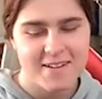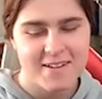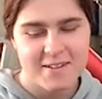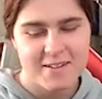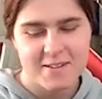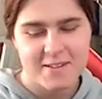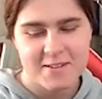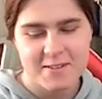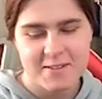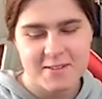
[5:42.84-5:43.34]

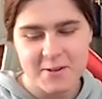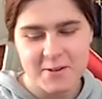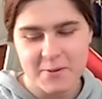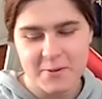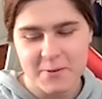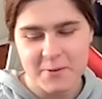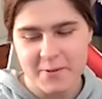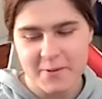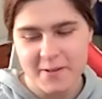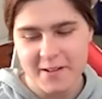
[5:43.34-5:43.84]

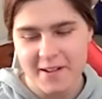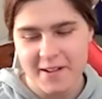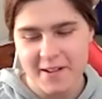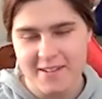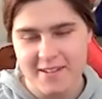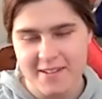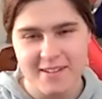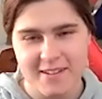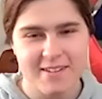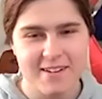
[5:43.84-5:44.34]
So
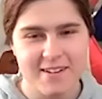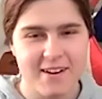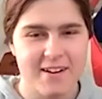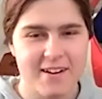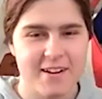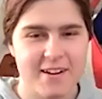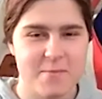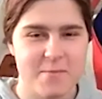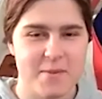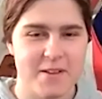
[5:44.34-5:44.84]
as I
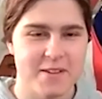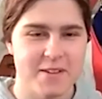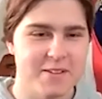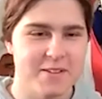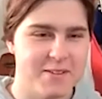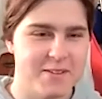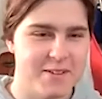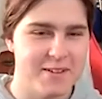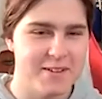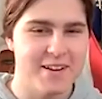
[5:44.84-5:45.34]
stated, I'm a
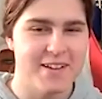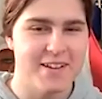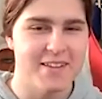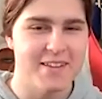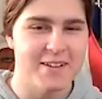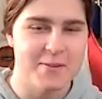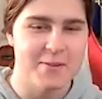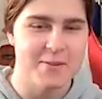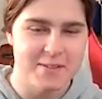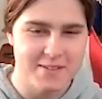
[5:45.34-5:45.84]
history and
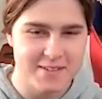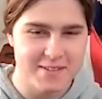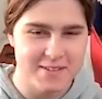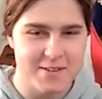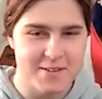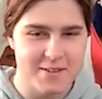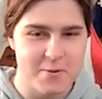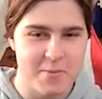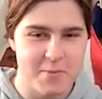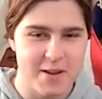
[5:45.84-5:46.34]
linguistics
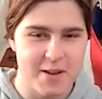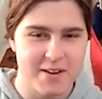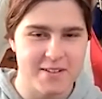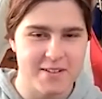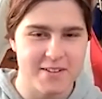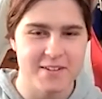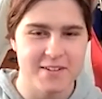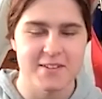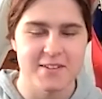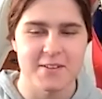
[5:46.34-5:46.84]
double
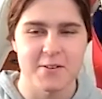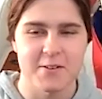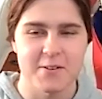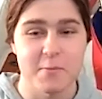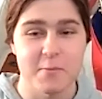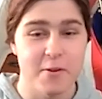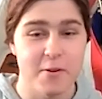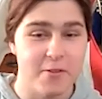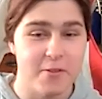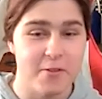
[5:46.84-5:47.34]
major. So
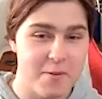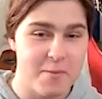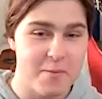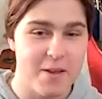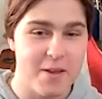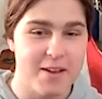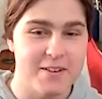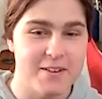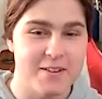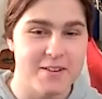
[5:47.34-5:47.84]
both my
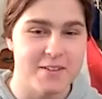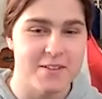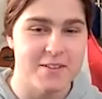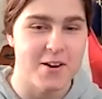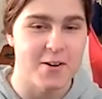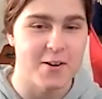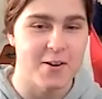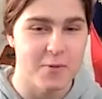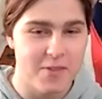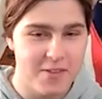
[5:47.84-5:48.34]
majors
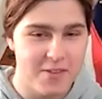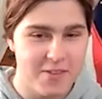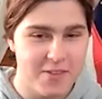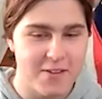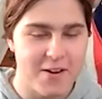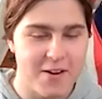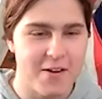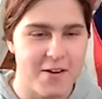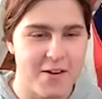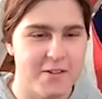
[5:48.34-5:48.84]
are within the
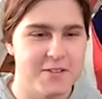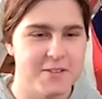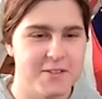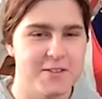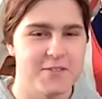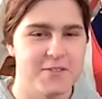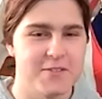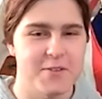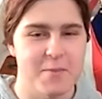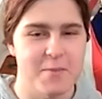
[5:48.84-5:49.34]
College
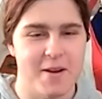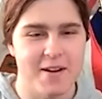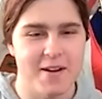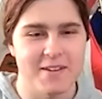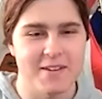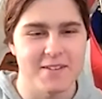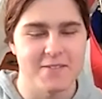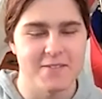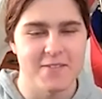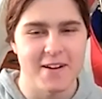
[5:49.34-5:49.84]
of
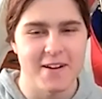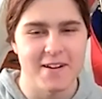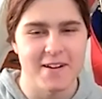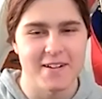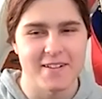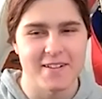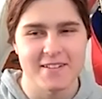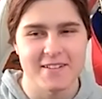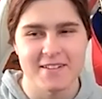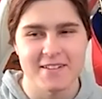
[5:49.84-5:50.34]
Humanities and Fine
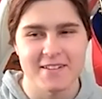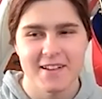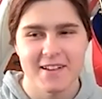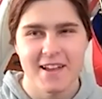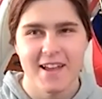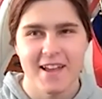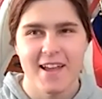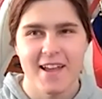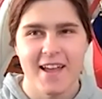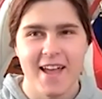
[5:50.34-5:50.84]
Arts.
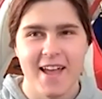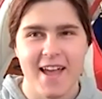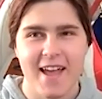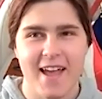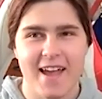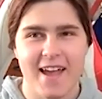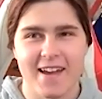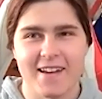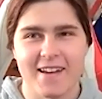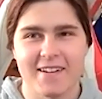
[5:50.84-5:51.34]

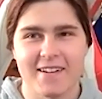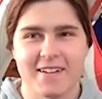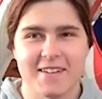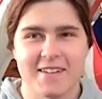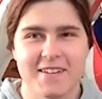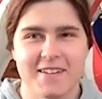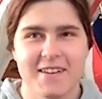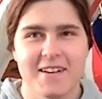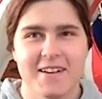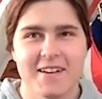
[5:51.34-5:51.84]
And
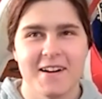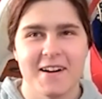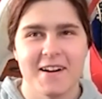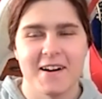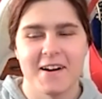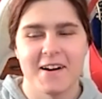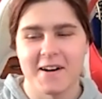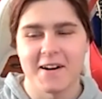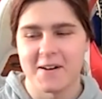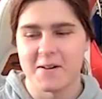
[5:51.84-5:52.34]

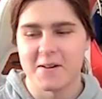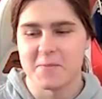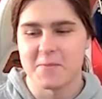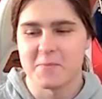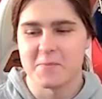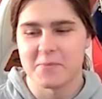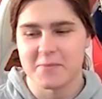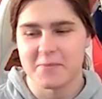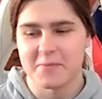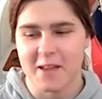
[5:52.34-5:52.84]

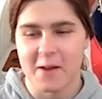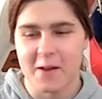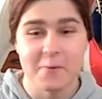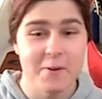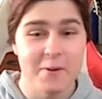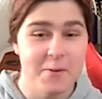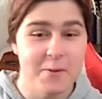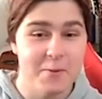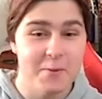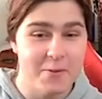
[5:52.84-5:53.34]
I
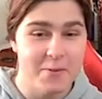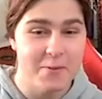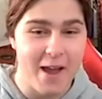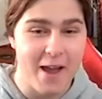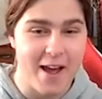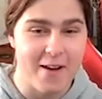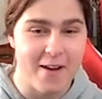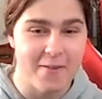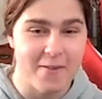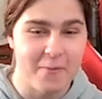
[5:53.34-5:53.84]
really wouldn't
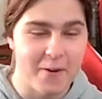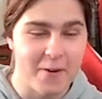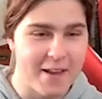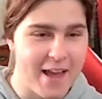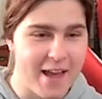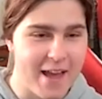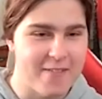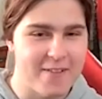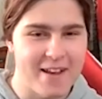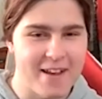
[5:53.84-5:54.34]
want to
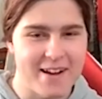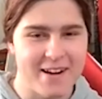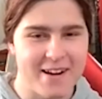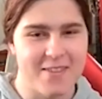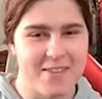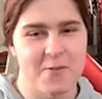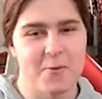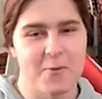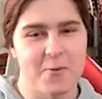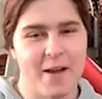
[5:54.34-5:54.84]
have it any
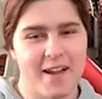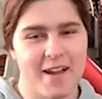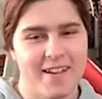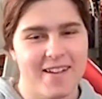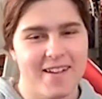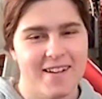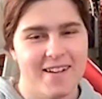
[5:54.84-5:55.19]
other way,